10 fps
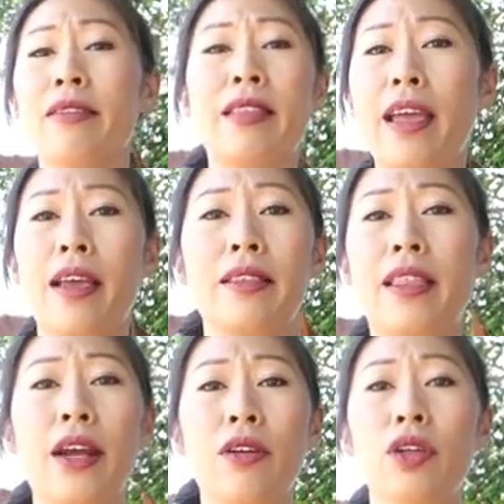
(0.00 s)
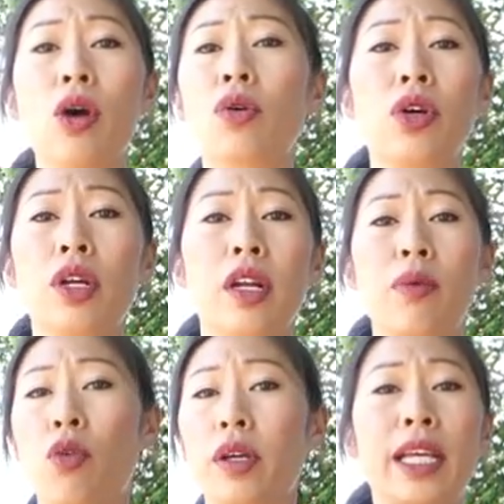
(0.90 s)
they're no good
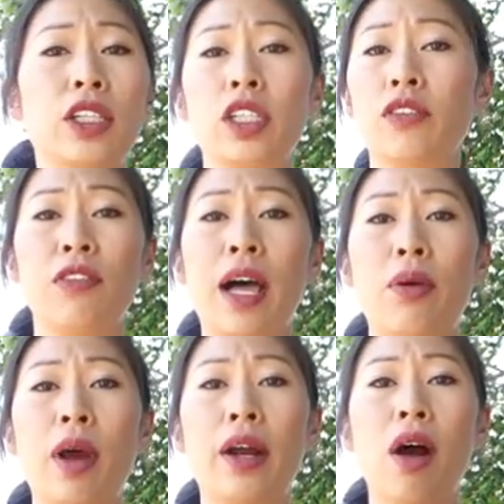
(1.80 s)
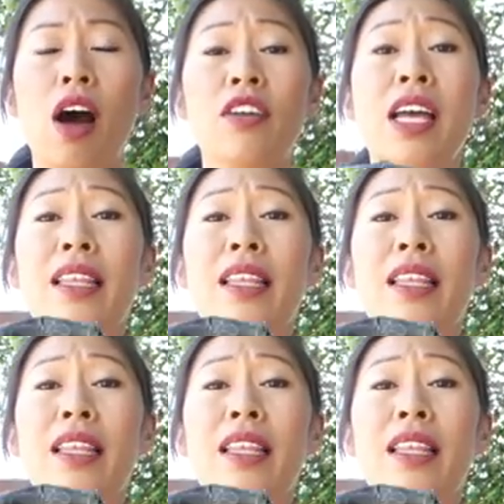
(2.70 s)
anymore. They just fly right off.